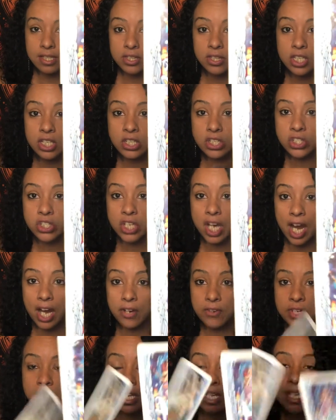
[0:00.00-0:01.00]
this
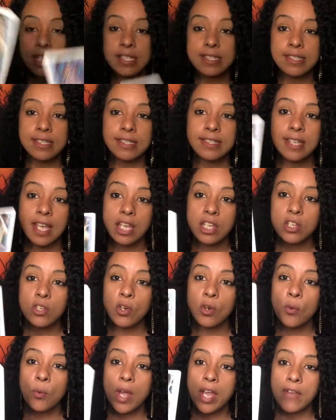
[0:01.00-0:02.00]
Chariot is to take you
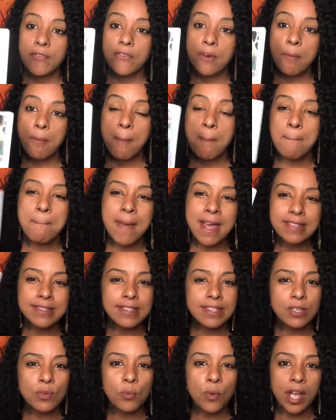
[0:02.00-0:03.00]
away from a
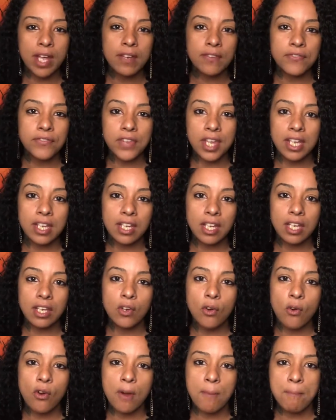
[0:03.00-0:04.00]
messy way of thinking
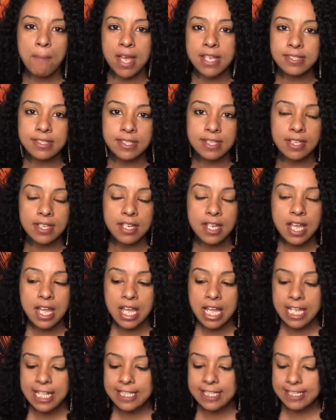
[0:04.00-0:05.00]
or a messy
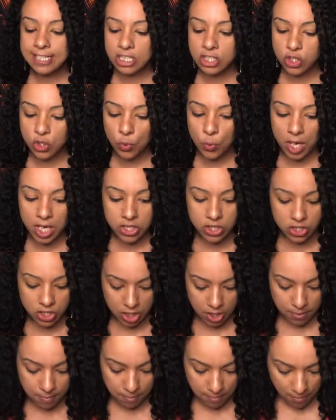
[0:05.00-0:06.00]

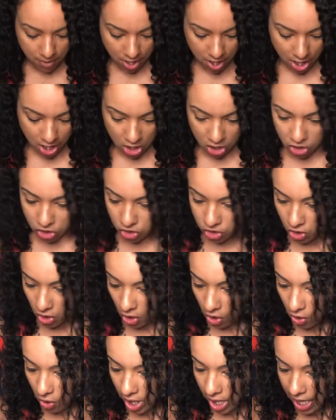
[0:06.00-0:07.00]
situation.
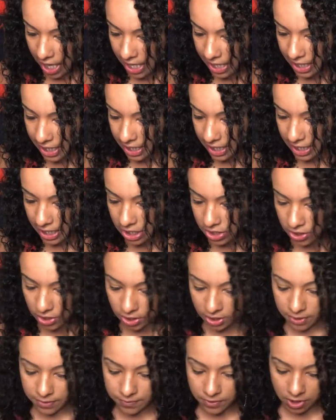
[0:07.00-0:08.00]
So it could
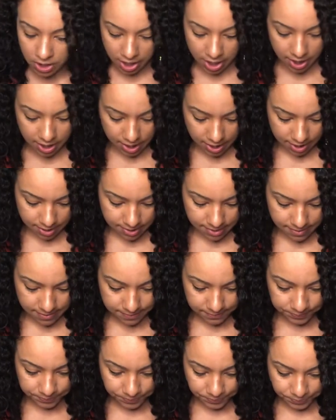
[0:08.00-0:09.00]
either, look at this.
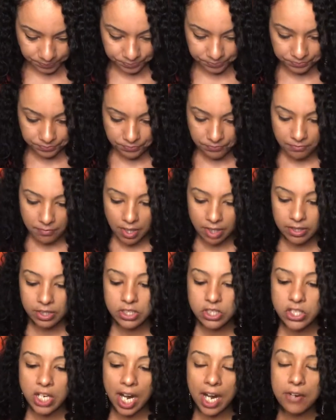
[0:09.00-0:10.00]
The
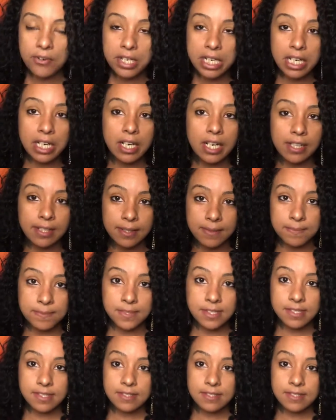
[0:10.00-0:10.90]
Chariot comes